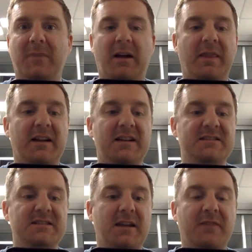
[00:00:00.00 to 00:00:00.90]
And that
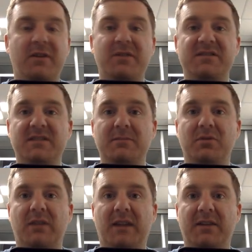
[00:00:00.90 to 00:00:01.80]
is a very
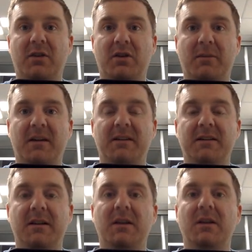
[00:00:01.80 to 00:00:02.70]
simple ad hoc command
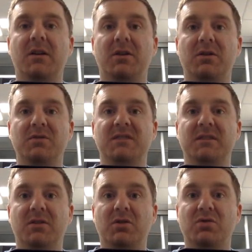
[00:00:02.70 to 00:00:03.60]
using
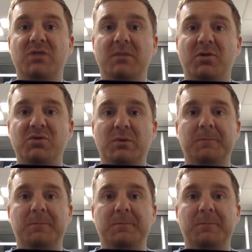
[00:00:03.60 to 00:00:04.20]
the user module.